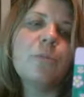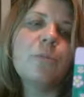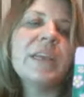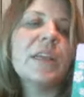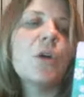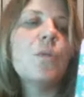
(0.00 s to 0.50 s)

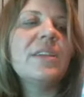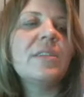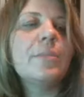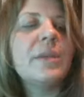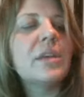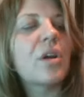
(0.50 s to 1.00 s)
we can
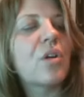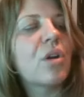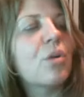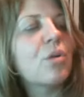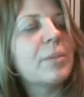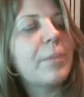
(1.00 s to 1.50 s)
always be our
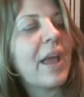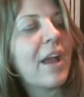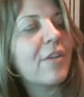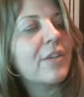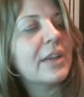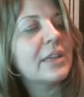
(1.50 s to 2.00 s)
own
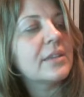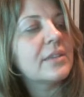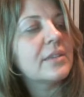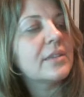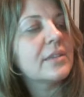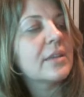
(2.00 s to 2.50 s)

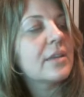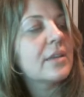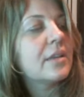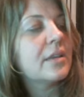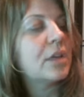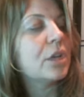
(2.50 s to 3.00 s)
parents.
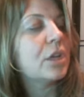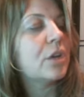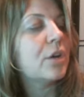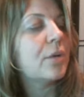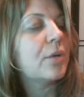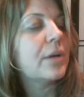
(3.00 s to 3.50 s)
You
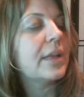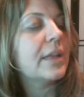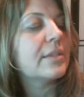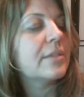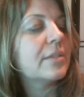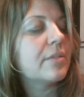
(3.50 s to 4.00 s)
know,
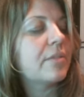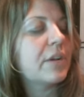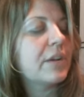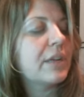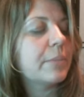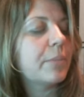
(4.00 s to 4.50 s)
it's
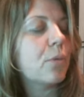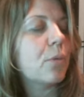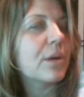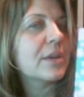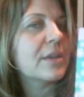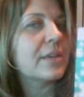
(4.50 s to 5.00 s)
very
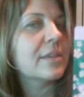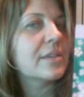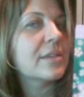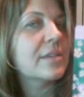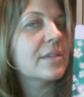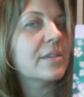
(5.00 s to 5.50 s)

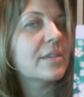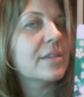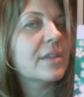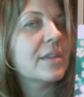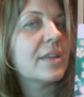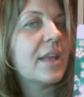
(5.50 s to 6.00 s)
important.
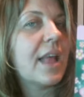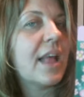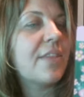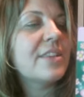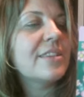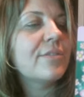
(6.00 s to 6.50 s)

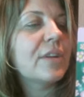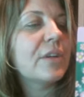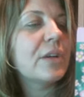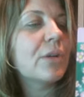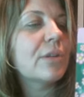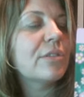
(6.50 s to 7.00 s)
And this
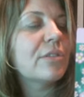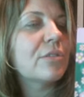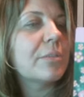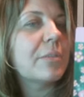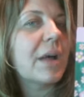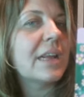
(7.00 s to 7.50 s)
fairy also
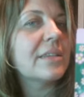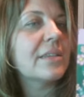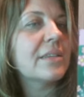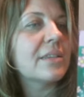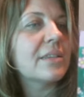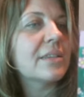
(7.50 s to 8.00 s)

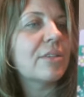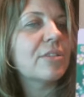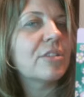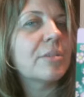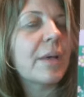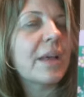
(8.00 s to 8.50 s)
reminds us how
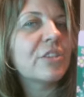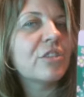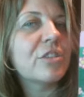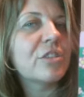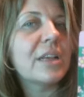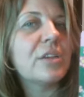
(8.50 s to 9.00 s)

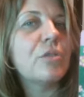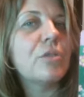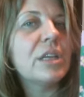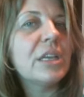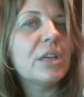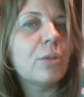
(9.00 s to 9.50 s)
special and
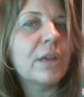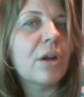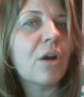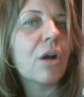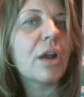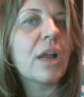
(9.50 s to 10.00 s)
unique we
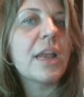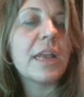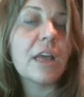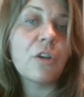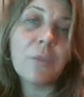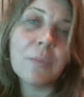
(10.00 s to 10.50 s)
are, and
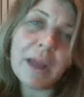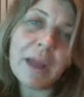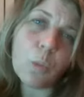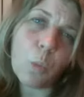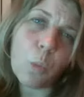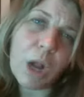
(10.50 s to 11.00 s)
that no
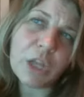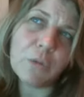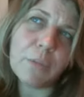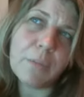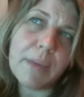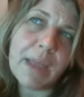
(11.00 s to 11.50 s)
matter what
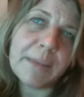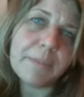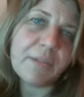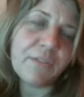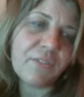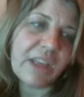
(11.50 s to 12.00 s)
you may
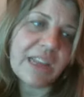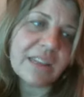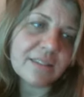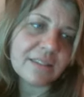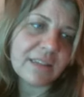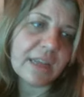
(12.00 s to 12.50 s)
be
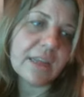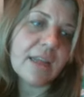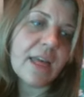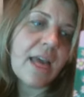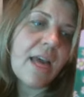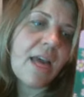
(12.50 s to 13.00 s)
facing,
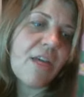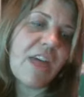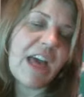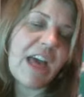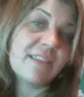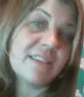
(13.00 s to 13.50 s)
that